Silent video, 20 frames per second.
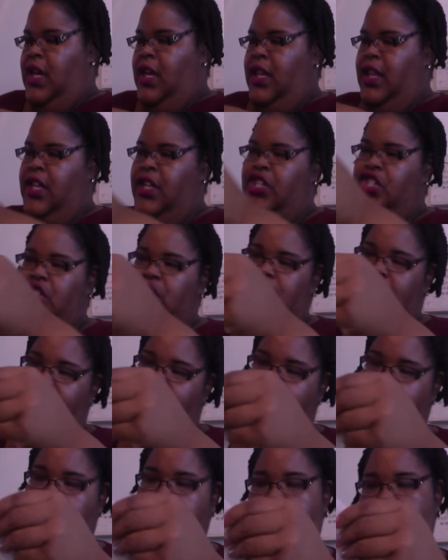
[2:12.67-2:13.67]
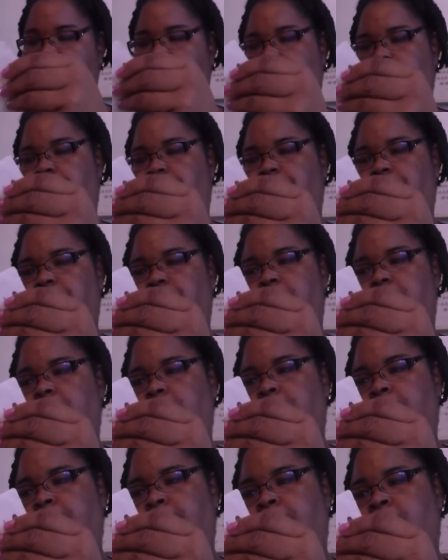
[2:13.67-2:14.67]
Then she got me
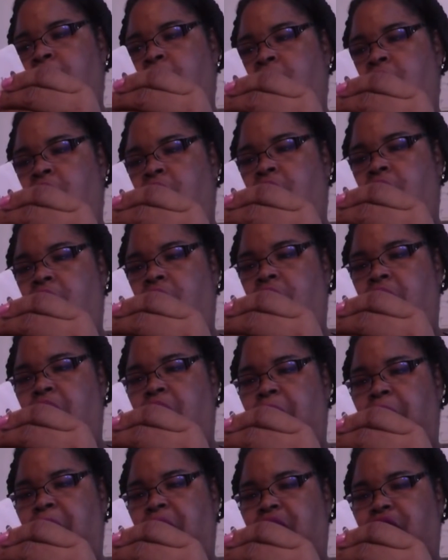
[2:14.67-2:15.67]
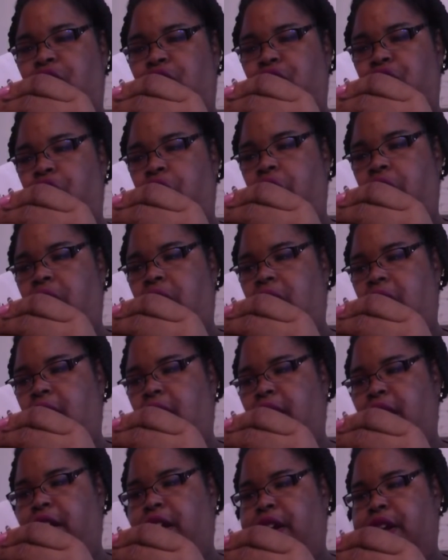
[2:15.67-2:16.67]
a New York
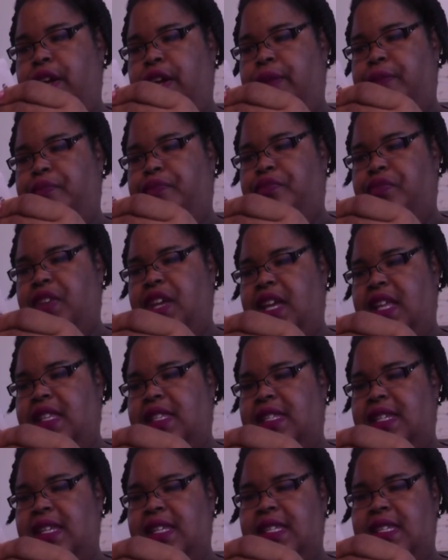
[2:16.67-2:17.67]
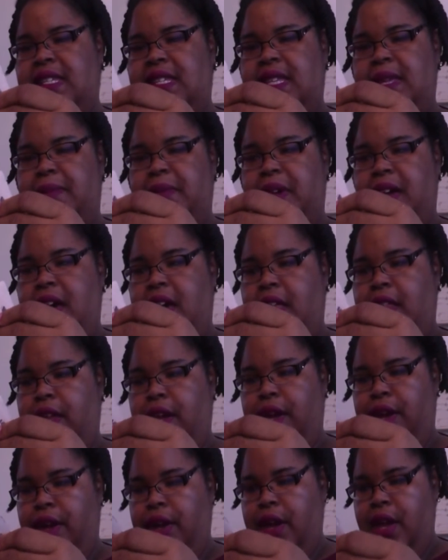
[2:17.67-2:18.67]
Color Intense Lip
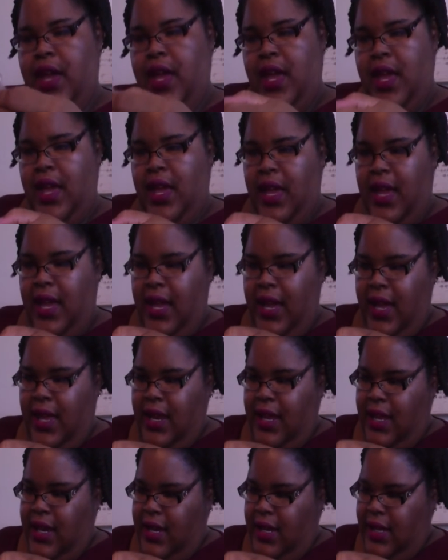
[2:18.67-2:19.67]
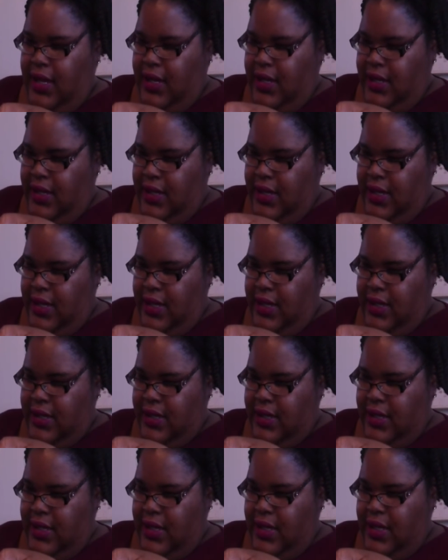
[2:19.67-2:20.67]
Color, and it is
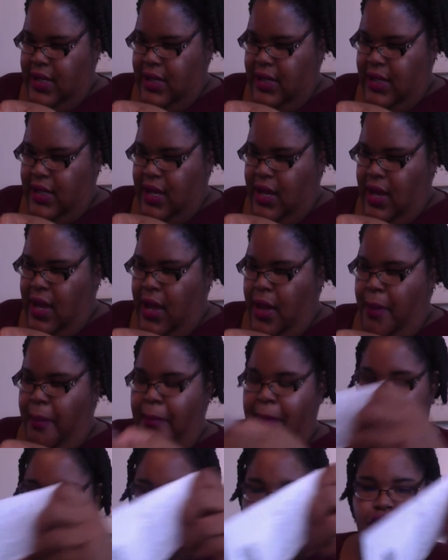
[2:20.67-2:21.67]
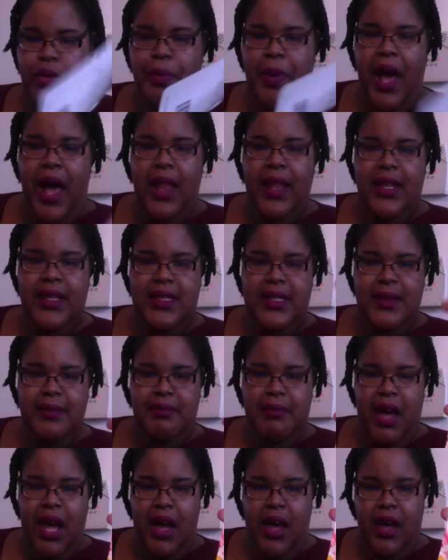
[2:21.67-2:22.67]
in Metropolitan
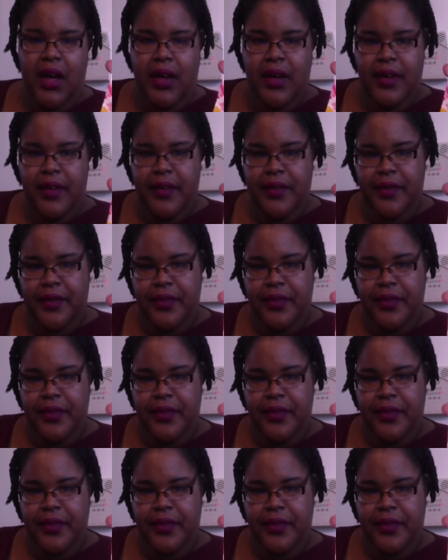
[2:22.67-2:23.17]
Mauve.